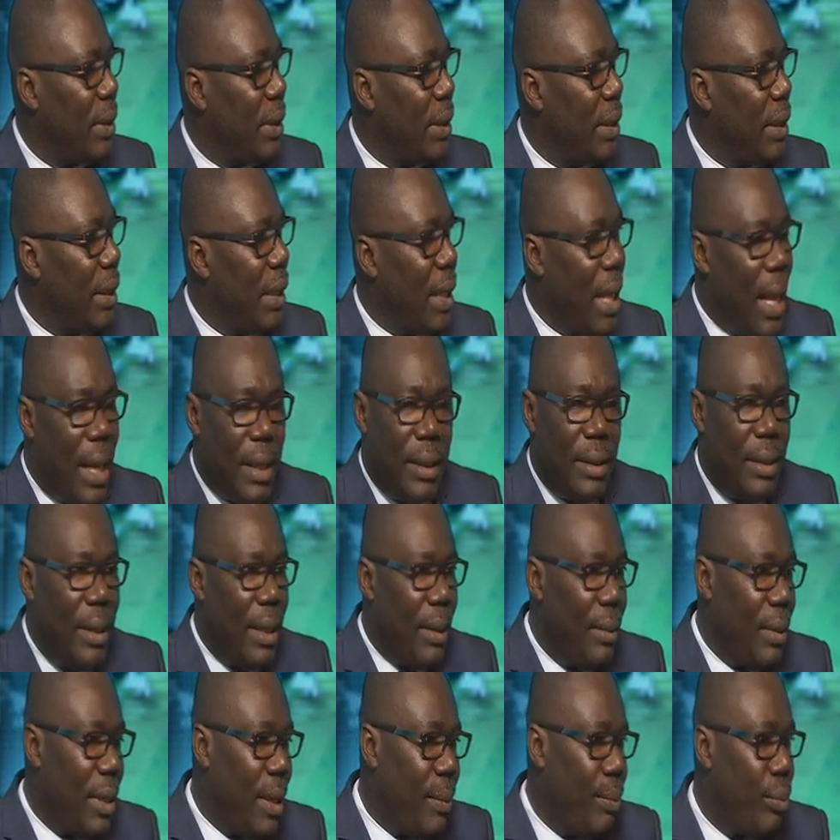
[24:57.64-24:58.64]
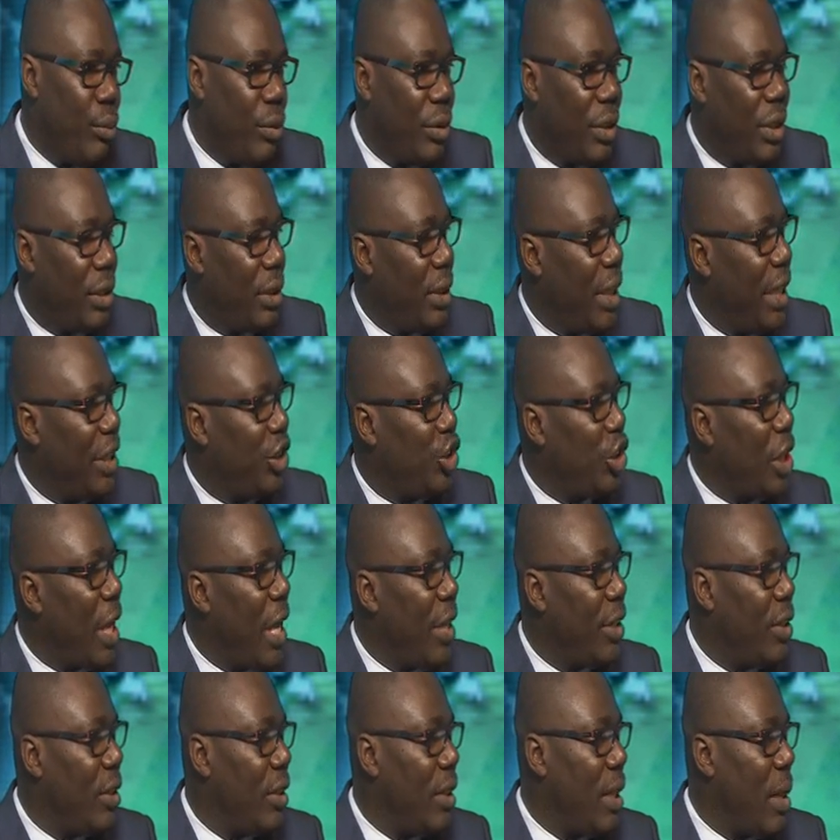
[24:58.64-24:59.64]
And they, they put a charge
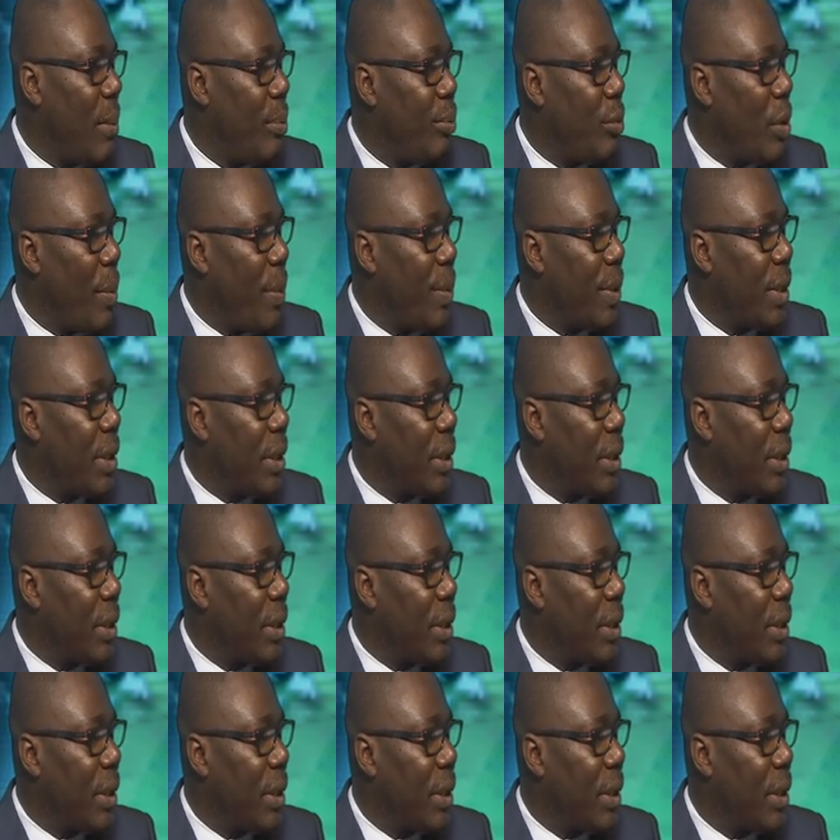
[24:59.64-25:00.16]
on their property